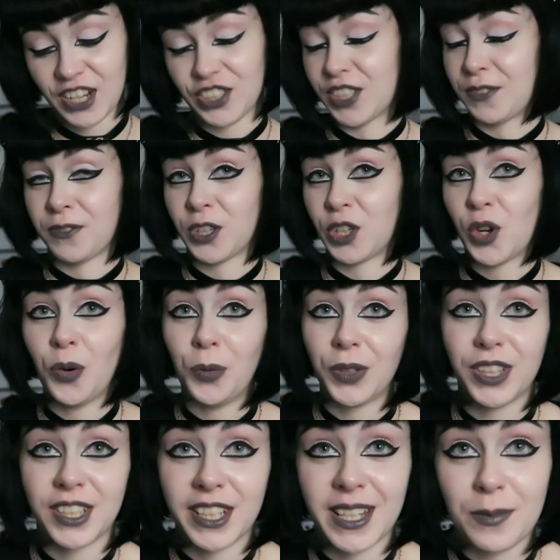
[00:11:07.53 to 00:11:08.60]
Just forgot
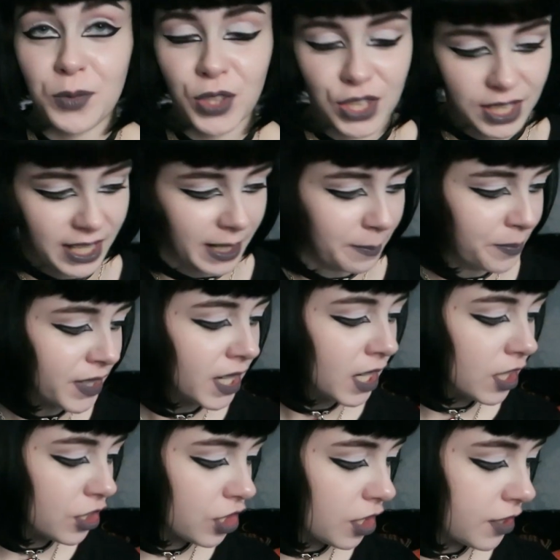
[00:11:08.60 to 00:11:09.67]
what the name was there.
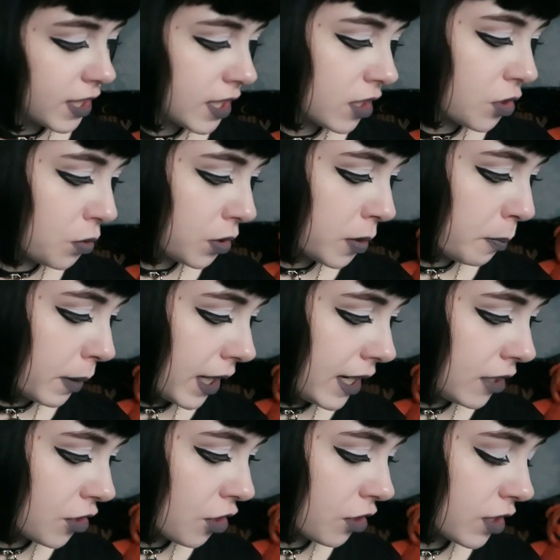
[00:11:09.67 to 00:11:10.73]
So this is called the
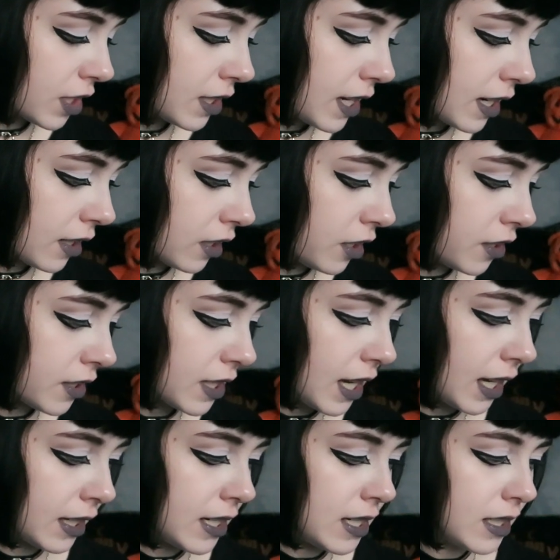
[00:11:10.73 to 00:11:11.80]
Plague Doctor necklace,
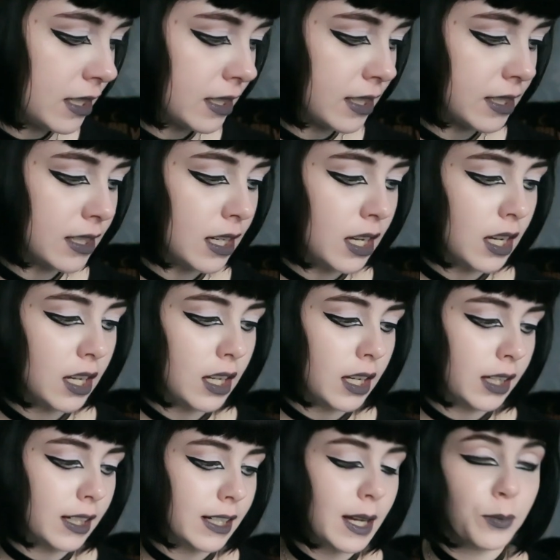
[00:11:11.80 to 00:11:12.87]
and it's
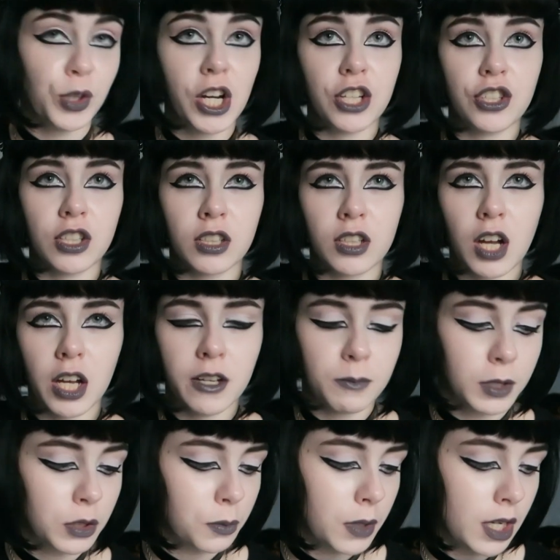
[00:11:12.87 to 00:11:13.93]
a collaboration kind of
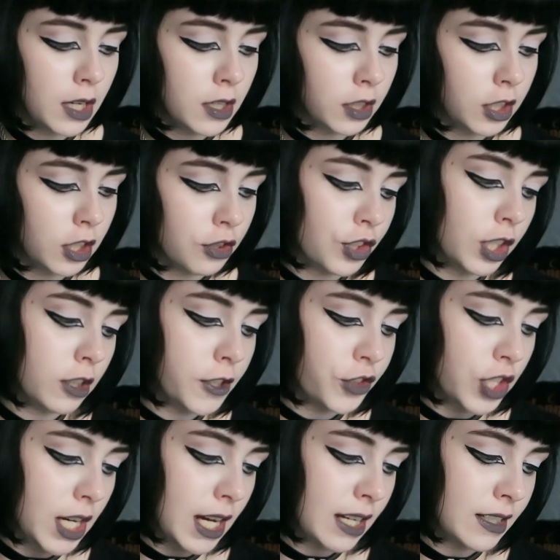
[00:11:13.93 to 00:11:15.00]
between
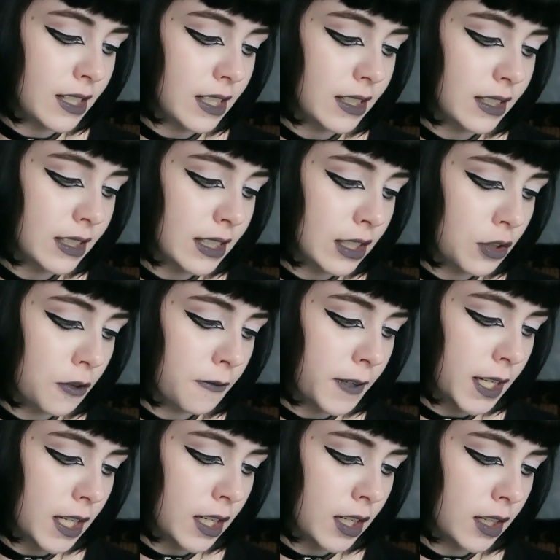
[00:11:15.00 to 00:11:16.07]
Curiology and
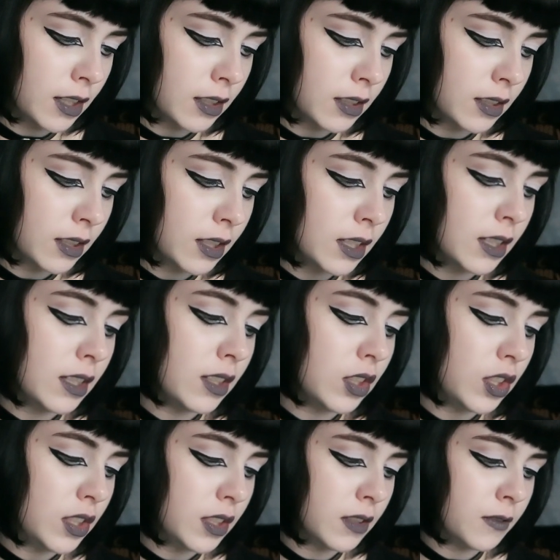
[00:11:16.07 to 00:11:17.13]
Sylvia
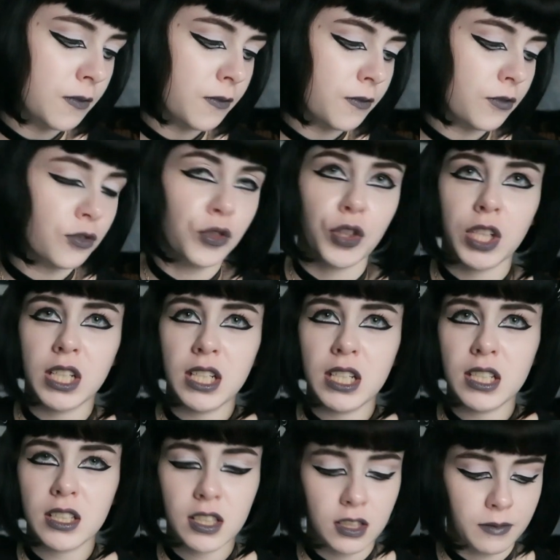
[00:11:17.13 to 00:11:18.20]

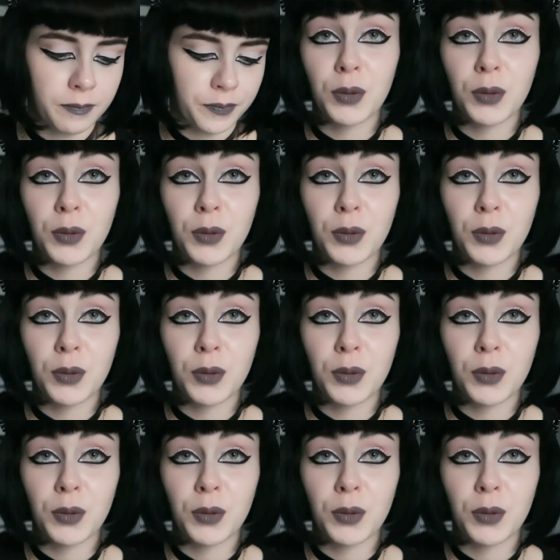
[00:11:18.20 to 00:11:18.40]
DeVries.